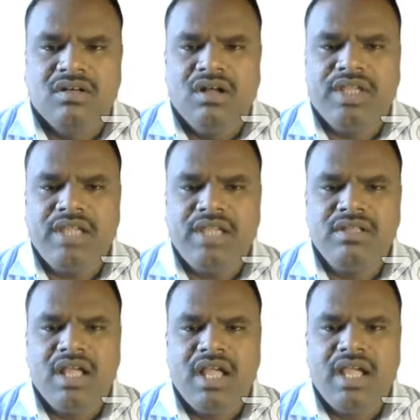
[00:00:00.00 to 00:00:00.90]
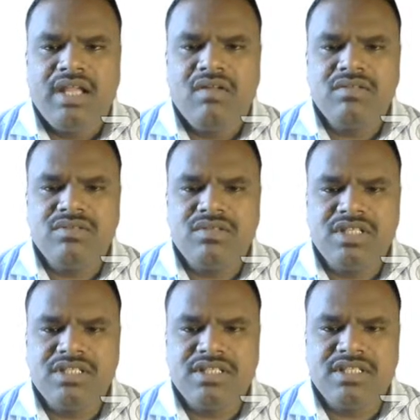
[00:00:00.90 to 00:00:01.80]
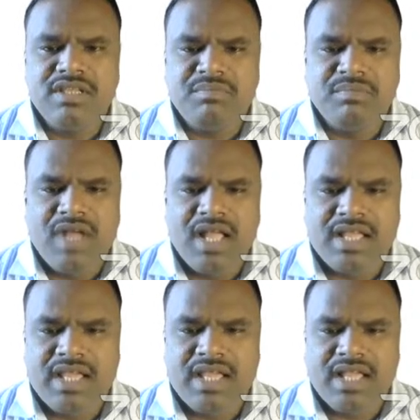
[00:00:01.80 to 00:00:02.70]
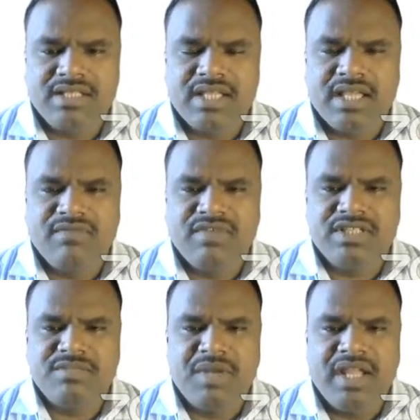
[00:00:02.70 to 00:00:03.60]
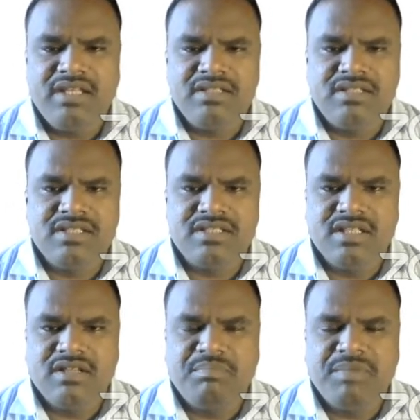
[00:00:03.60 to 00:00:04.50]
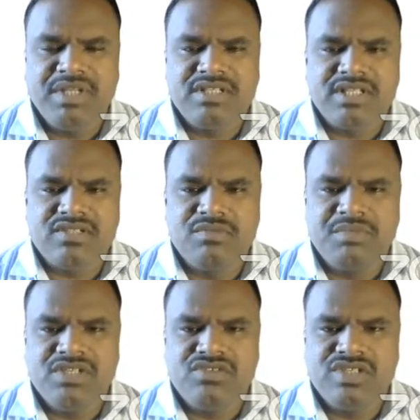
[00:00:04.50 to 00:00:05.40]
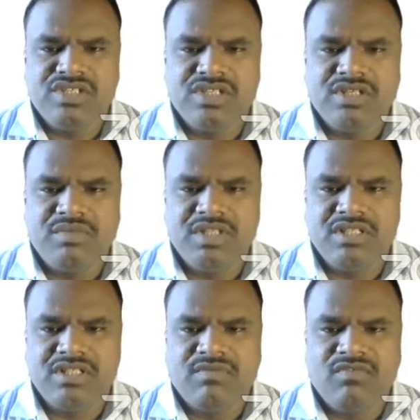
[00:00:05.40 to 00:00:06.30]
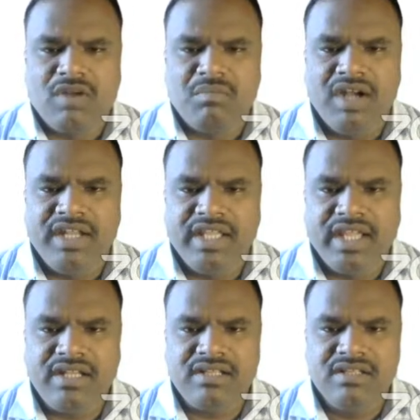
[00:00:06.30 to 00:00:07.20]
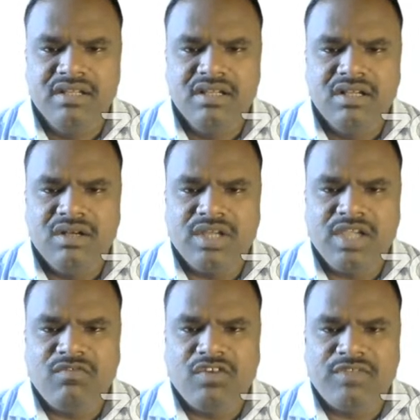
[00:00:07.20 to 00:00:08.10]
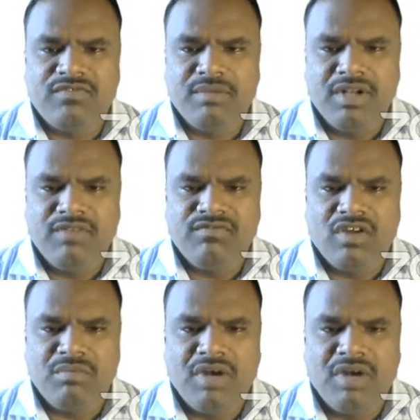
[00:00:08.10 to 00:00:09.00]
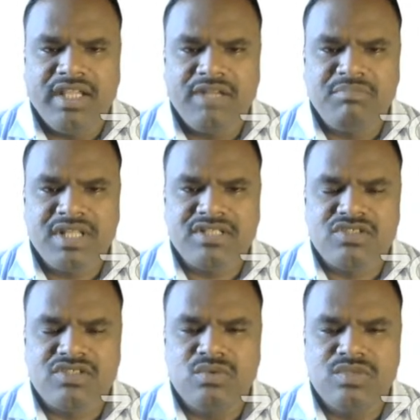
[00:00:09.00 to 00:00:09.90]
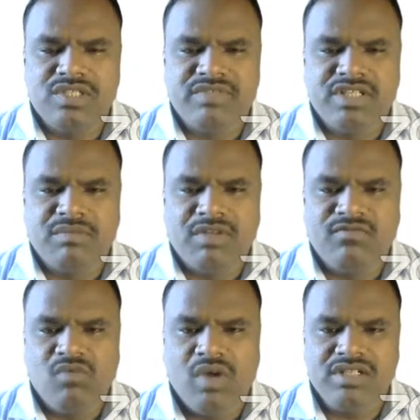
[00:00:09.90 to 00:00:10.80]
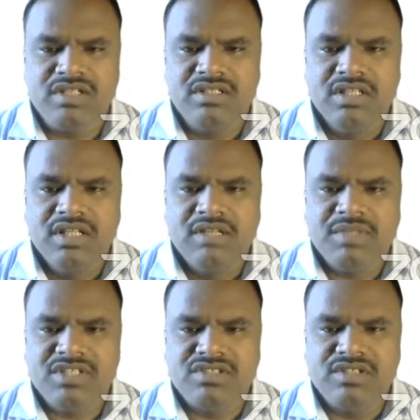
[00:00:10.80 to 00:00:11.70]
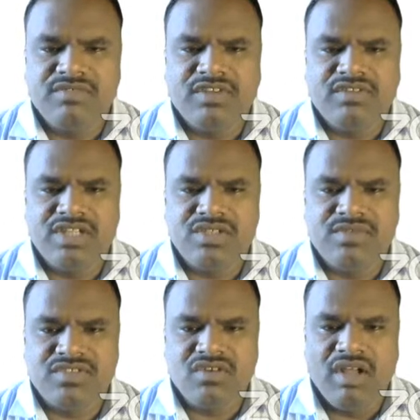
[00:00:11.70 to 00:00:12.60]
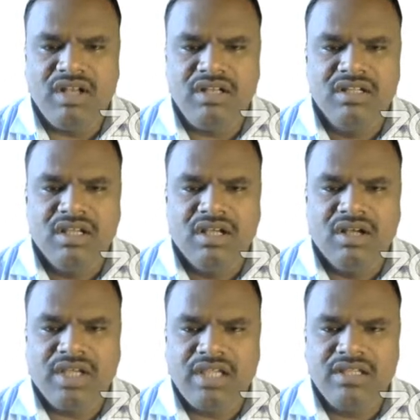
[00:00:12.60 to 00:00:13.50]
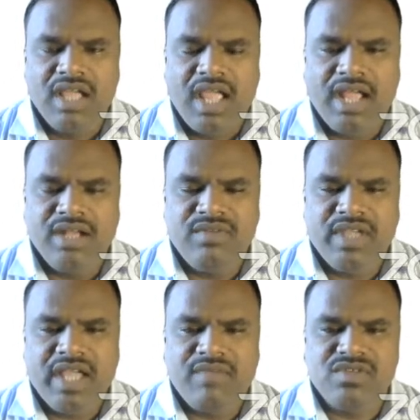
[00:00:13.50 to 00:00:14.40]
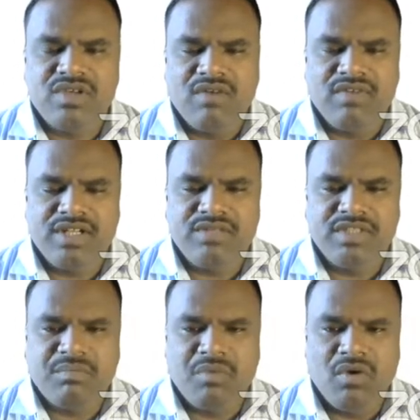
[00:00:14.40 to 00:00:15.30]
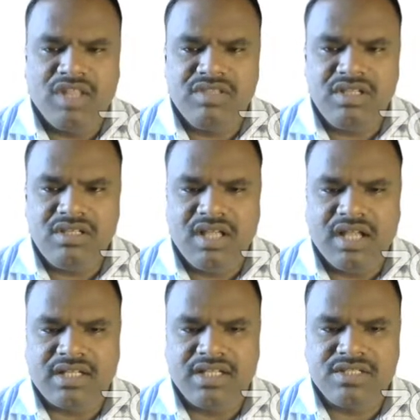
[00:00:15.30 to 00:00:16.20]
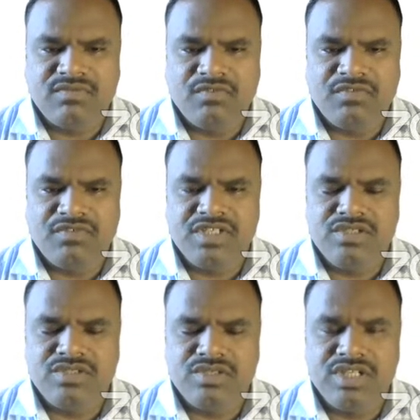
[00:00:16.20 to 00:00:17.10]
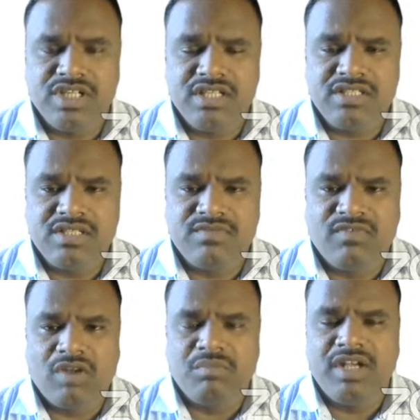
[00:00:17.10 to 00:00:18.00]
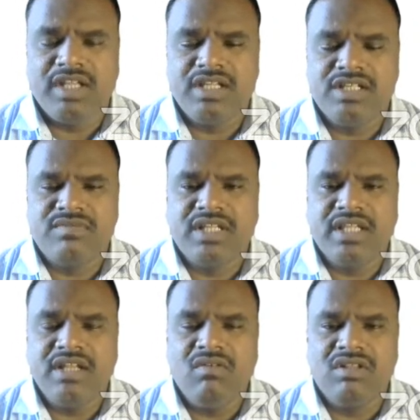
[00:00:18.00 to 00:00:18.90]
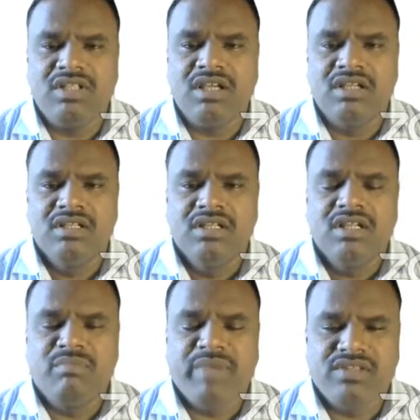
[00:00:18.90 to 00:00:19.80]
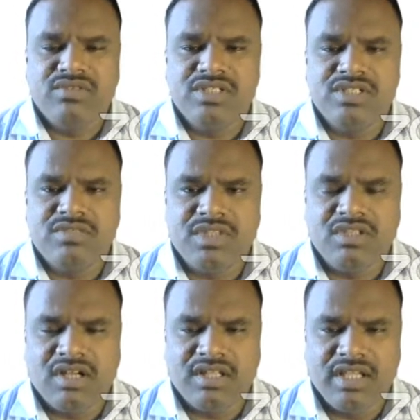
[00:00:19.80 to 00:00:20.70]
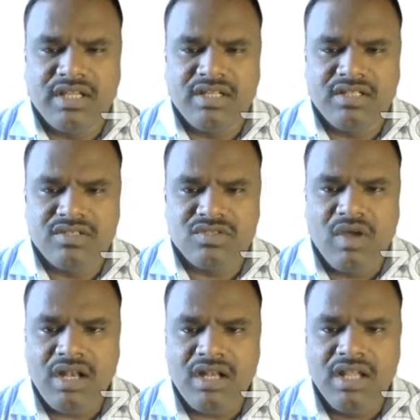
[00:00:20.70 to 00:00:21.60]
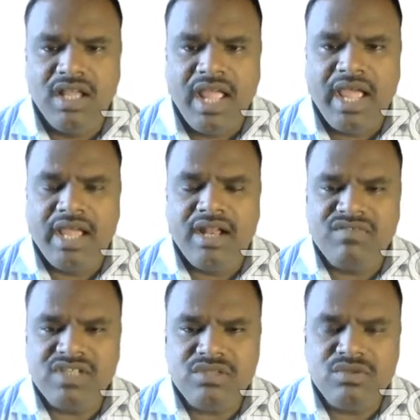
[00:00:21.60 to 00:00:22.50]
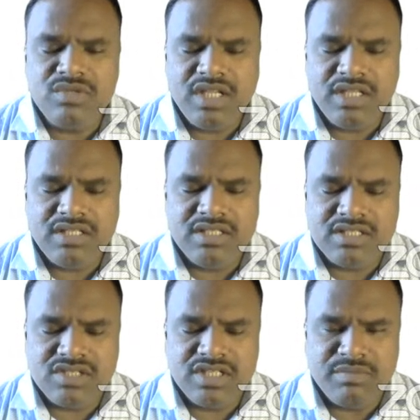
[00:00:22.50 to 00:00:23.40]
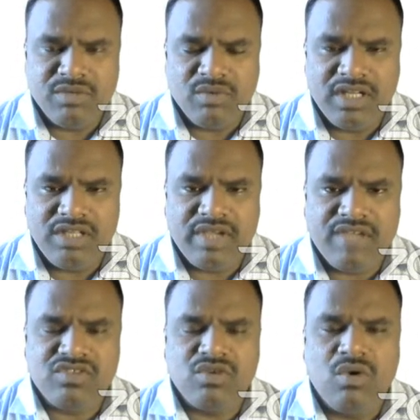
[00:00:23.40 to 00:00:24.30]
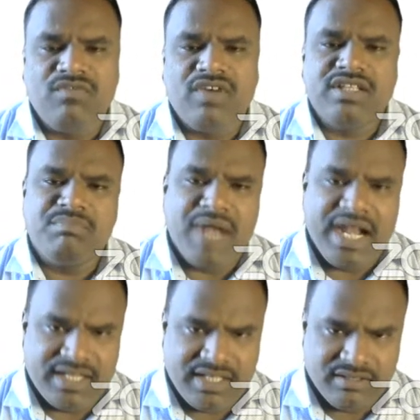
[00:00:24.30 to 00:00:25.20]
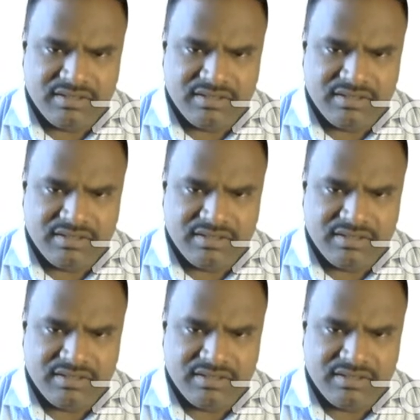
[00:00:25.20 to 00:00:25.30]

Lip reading: Okay, and also this is same as I have explained, this pits has to be treated with this formaldehyde. Okay, 45 ml of formaldehyde plus 270 ml of water plus 35 kg of soil. Okay, and we have to cover it with a polythene at least for 15 to 20 days. This formaldehyde, it will kill all the pathogens which are there in the soil. And after doing this treatment only, you have to go for the planting.